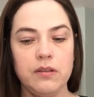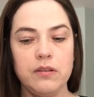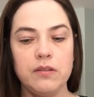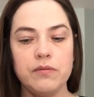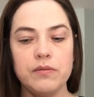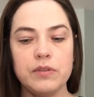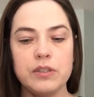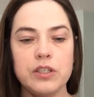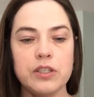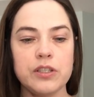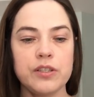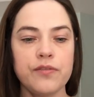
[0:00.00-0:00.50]

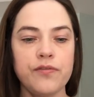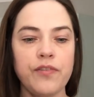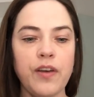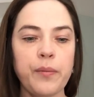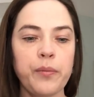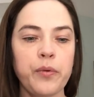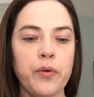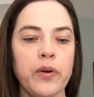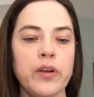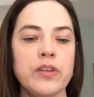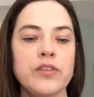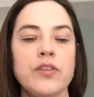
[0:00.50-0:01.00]
which is
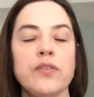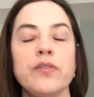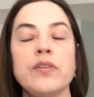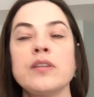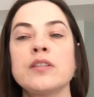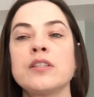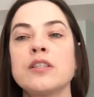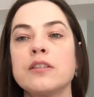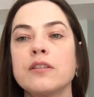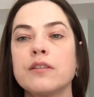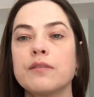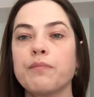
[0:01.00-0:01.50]
February. So
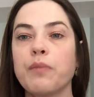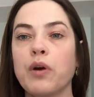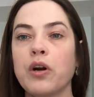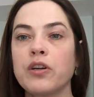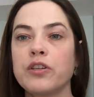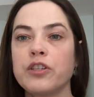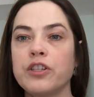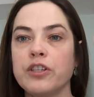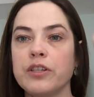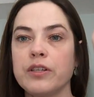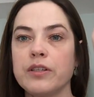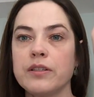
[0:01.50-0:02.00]
this is
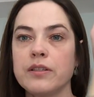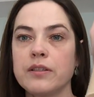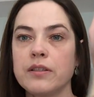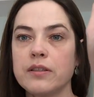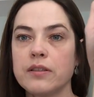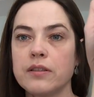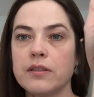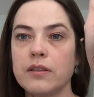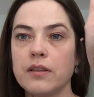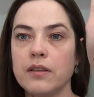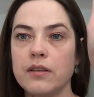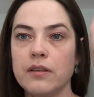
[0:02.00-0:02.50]

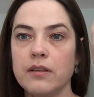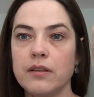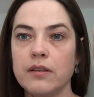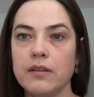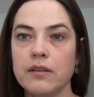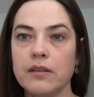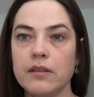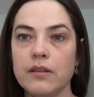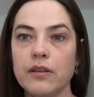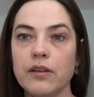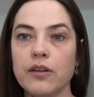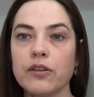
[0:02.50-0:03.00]
March's
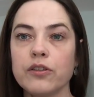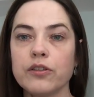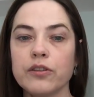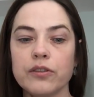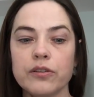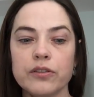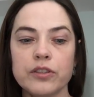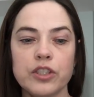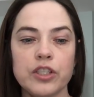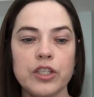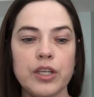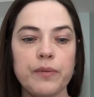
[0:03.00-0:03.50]

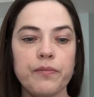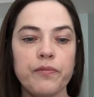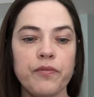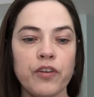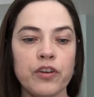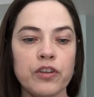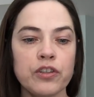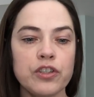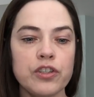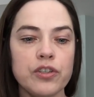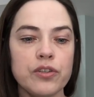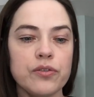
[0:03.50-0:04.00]
little sheep
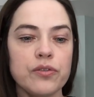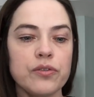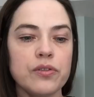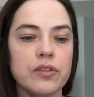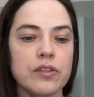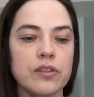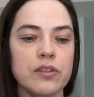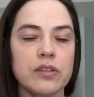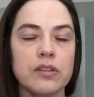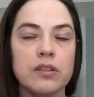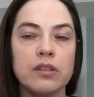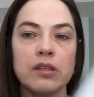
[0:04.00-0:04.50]

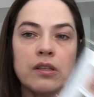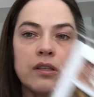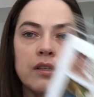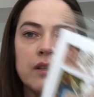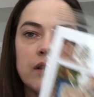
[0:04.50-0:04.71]
virtues